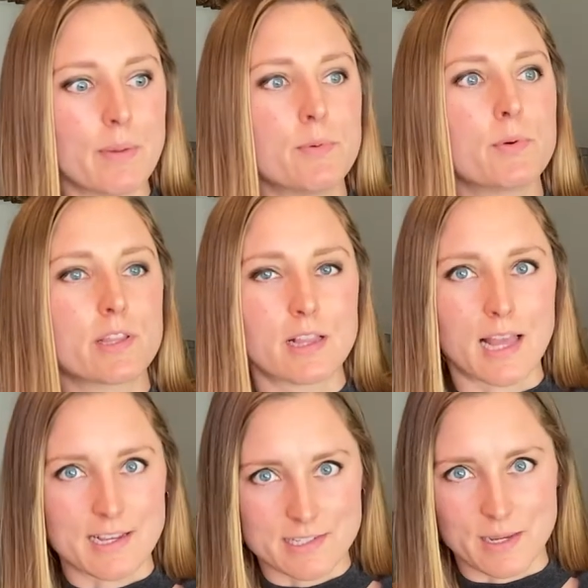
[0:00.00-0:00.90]
maybe one of the
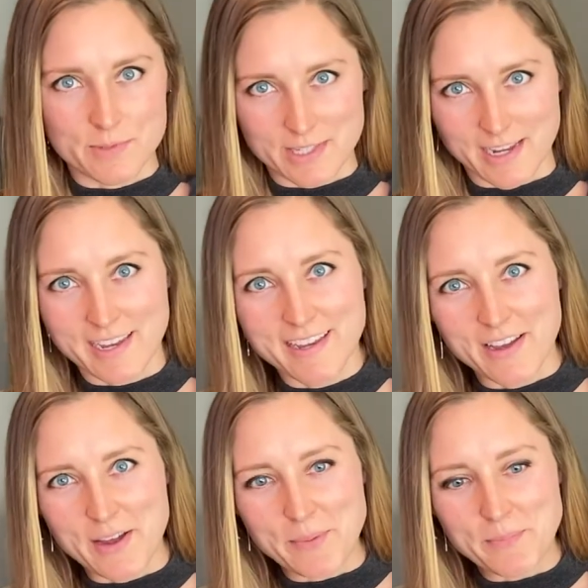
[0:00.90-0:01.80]
last steps that
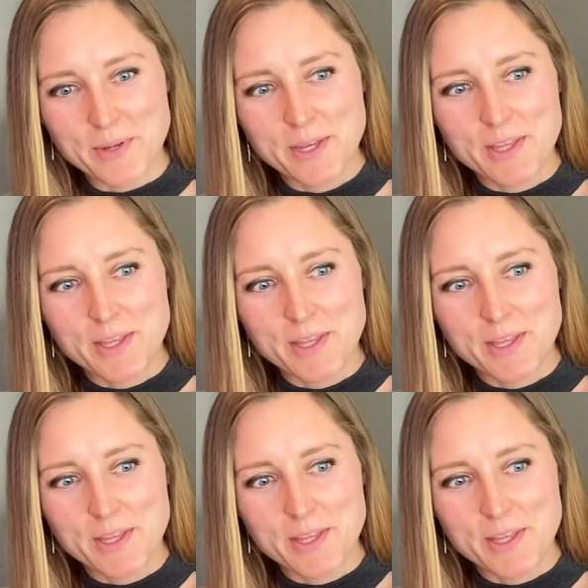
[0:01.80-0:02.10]
I